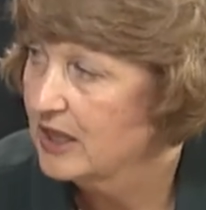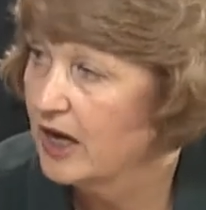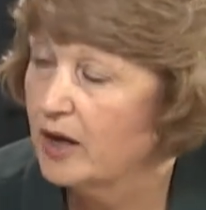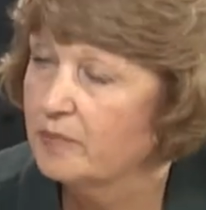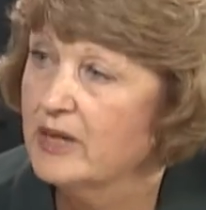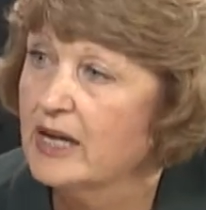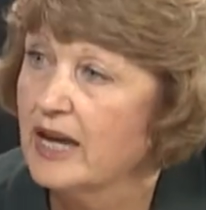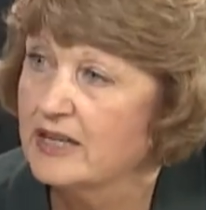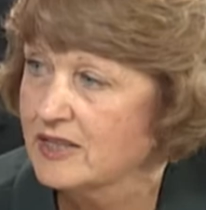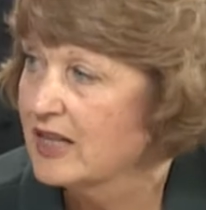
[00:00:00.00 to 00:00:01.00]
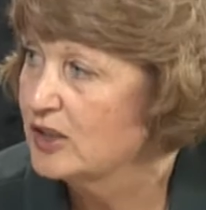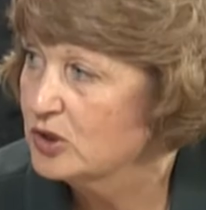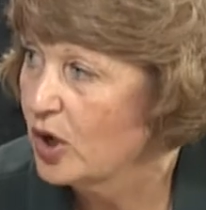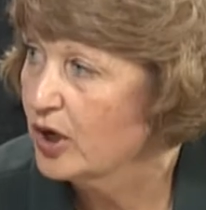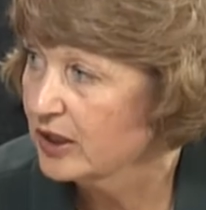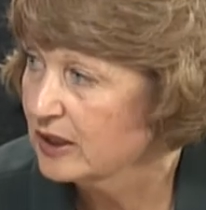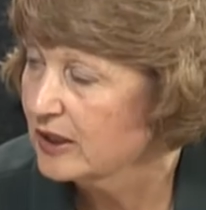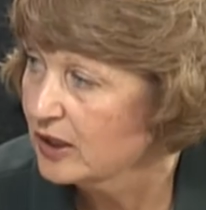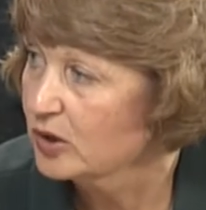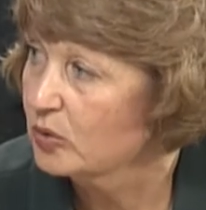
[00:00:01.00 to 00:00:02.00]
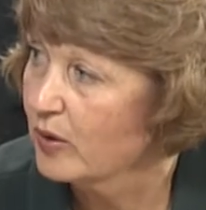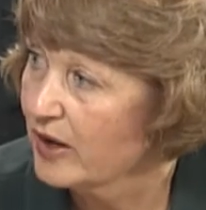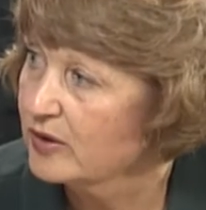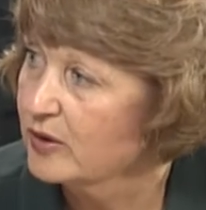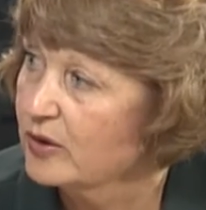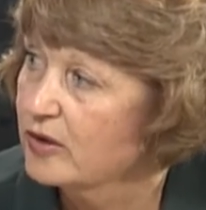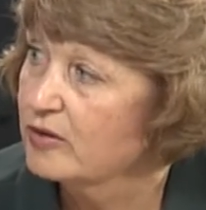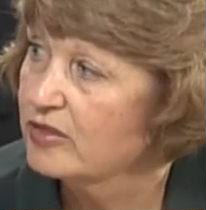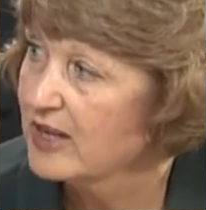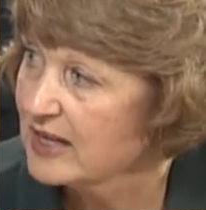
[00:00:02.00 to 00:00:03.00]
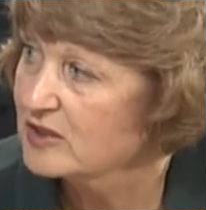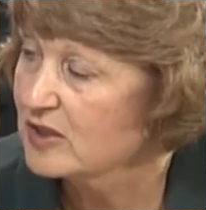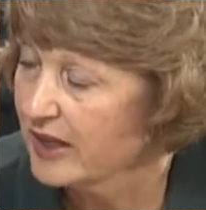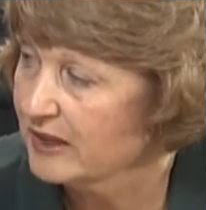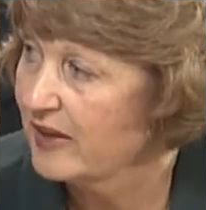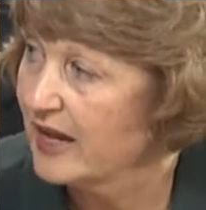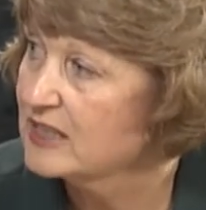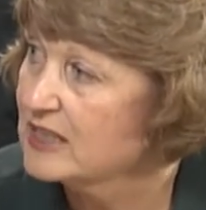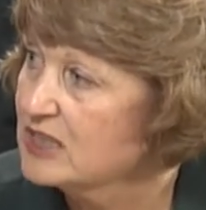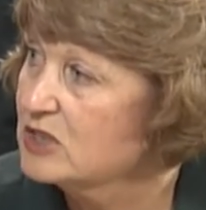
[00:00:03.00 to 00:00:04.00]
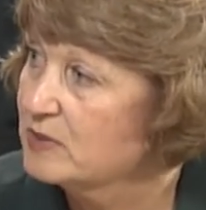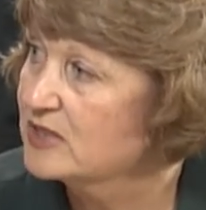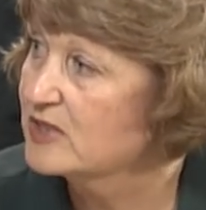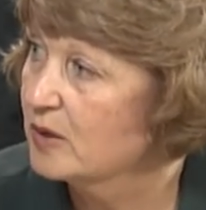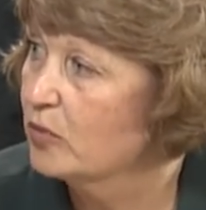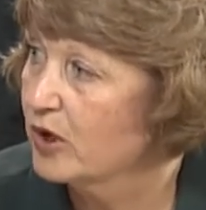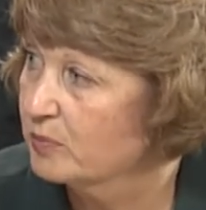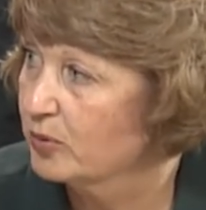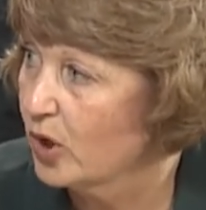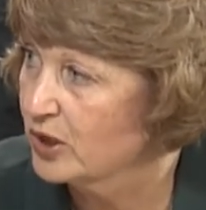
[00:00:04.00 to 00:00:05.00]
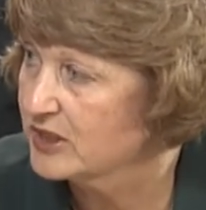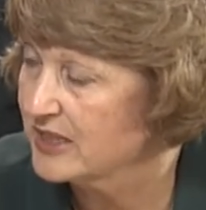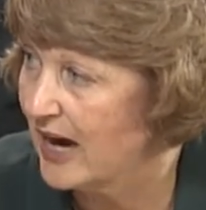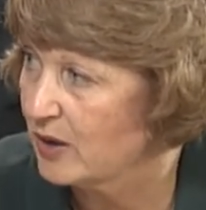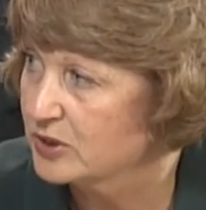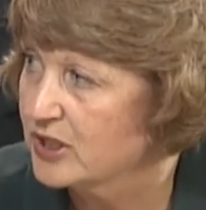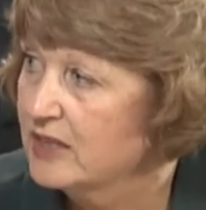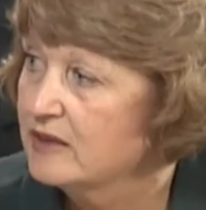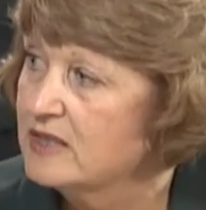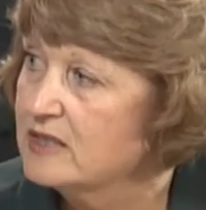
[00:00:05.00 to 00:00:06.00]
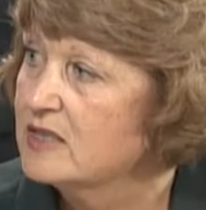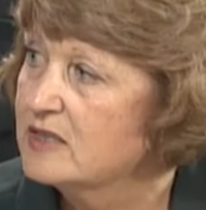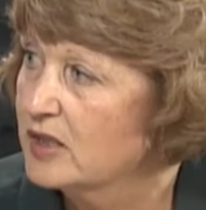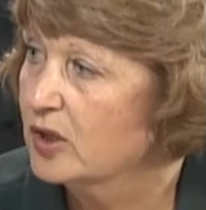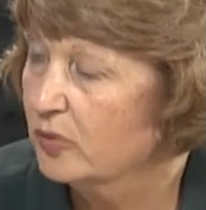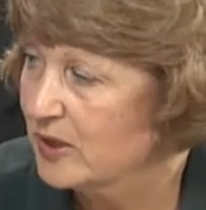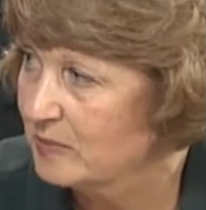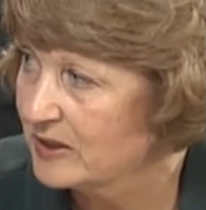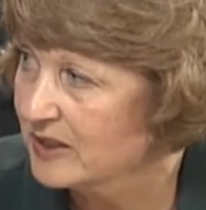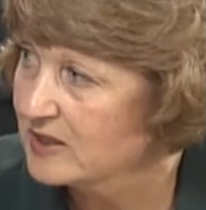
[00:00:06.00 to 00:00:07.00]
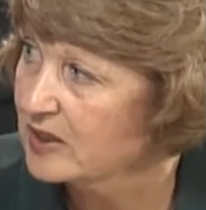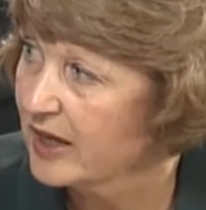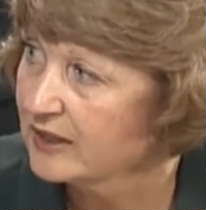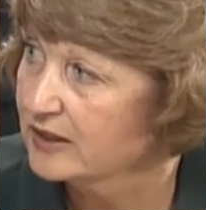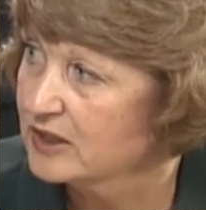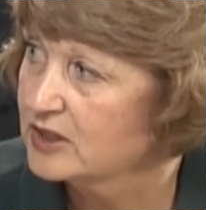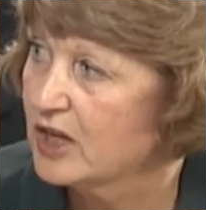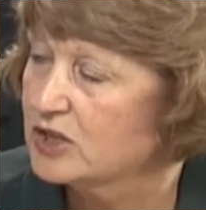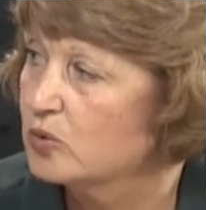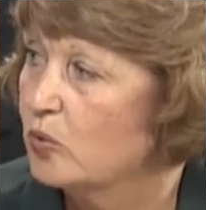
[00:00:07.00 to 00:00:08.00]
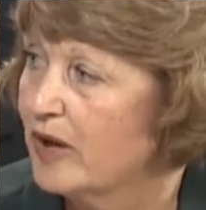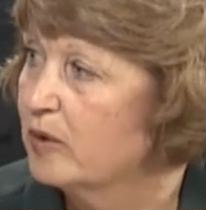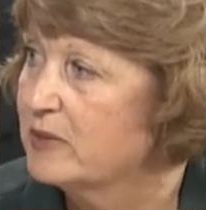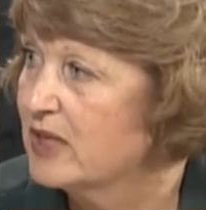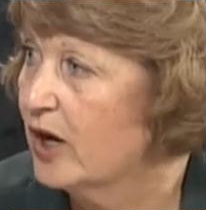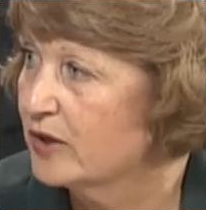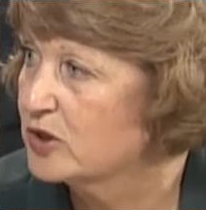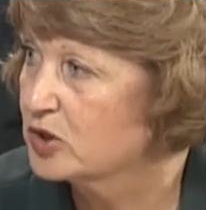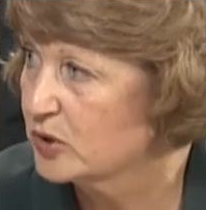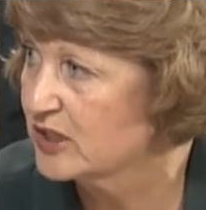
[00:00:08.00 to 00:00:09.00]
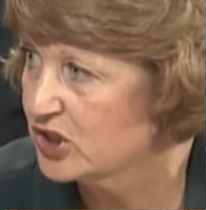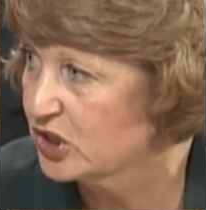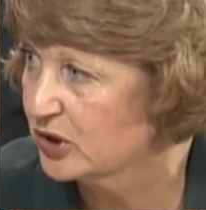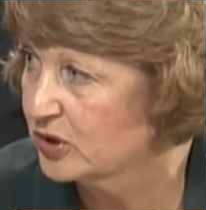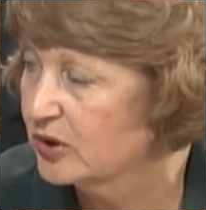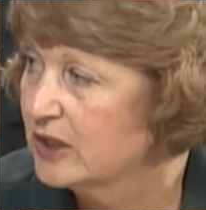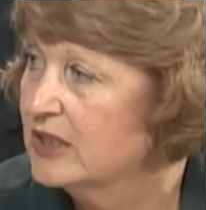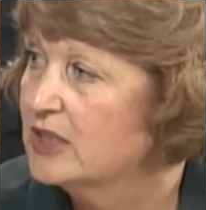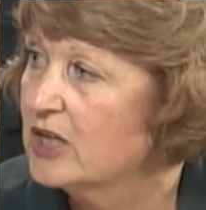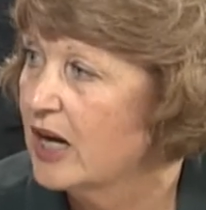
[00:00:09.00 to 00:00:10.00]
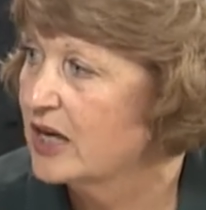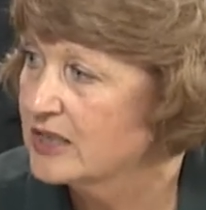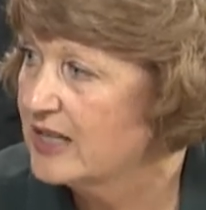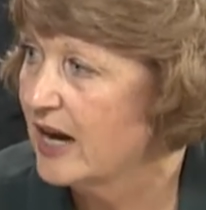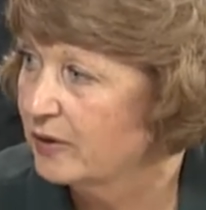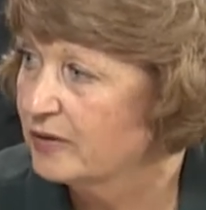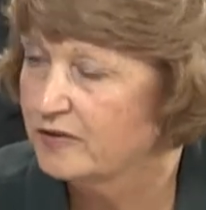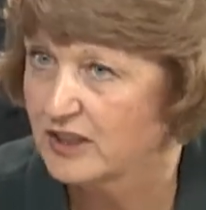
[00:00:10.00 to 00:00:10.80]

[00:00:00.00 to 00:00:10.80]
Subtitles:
And it's, again, not clear whether things like that need to be somewhat broadened out. This is an agreement that is likely to touch well beyond the traditional tariff